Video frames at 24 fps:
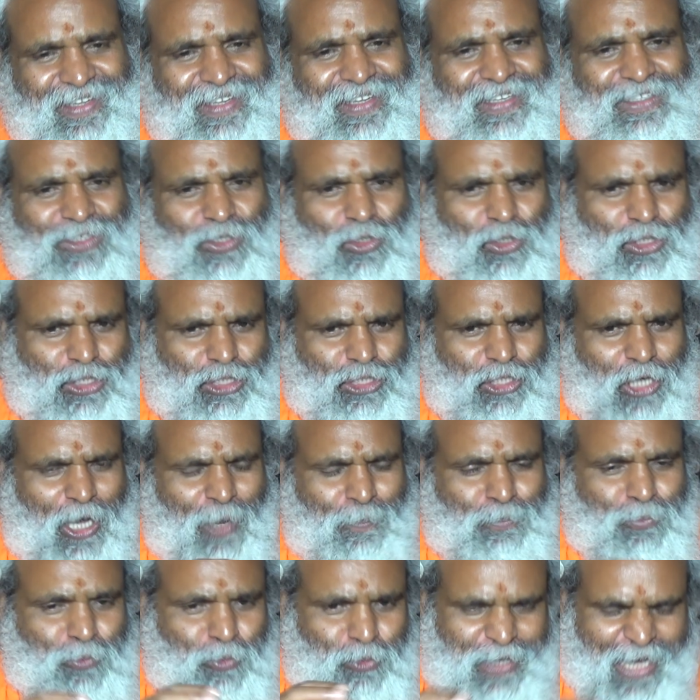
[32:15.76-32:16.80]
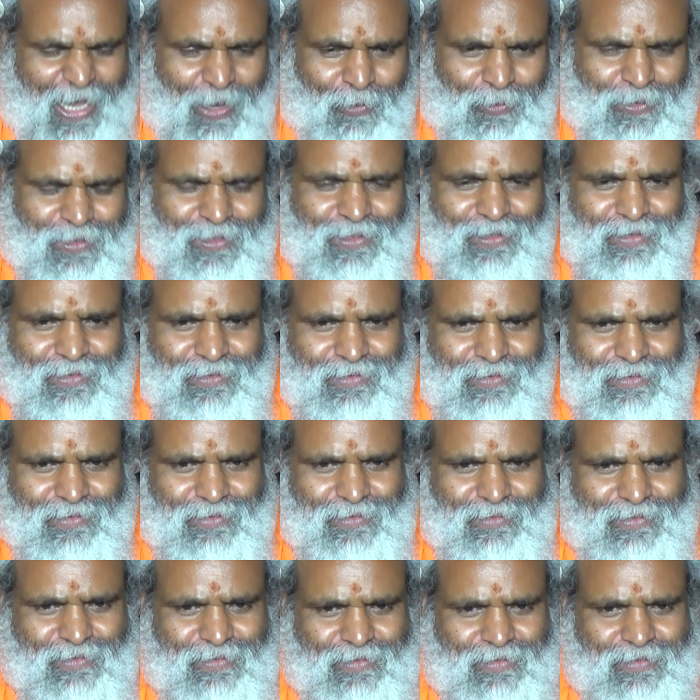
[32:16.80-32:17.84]
So top to down,
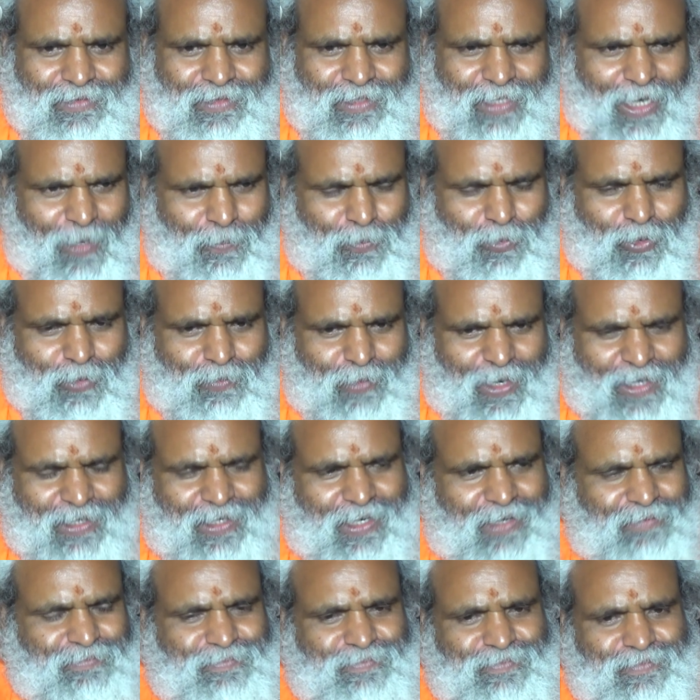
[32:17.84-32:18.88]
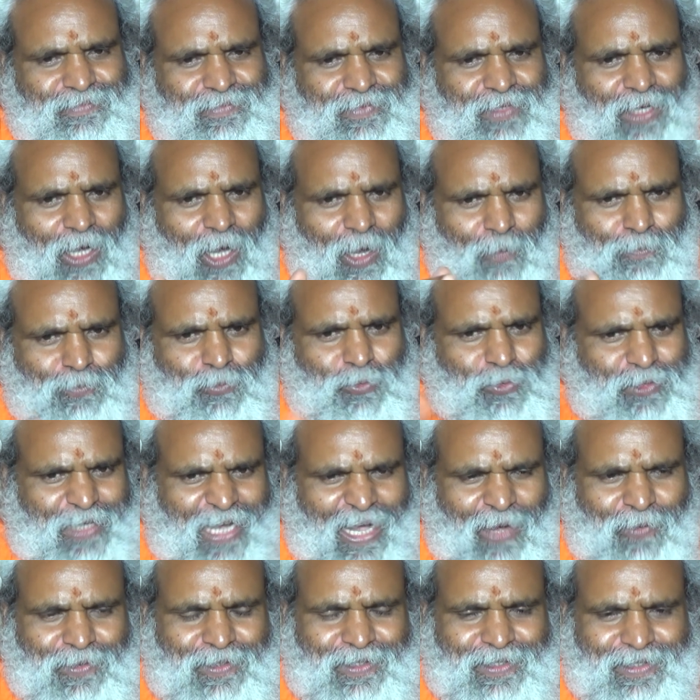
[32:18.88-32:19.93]
top to bottom, up to
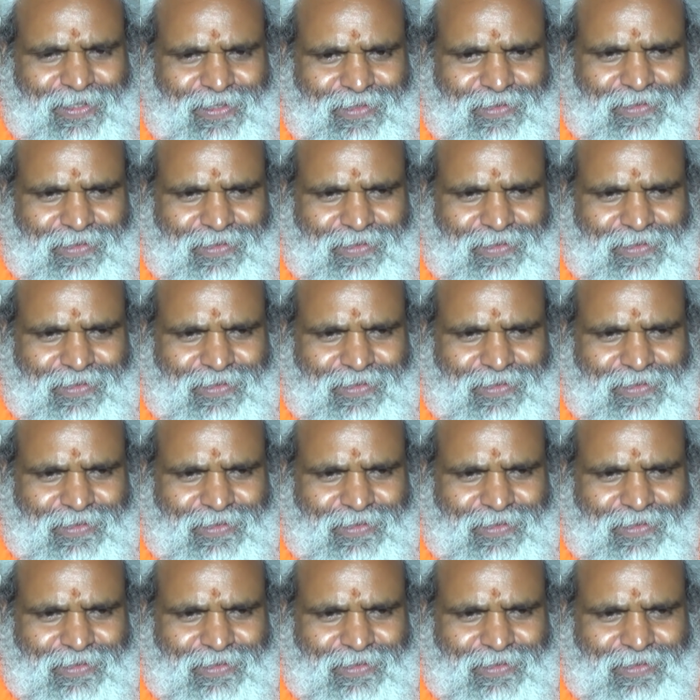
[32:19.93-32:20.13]
down,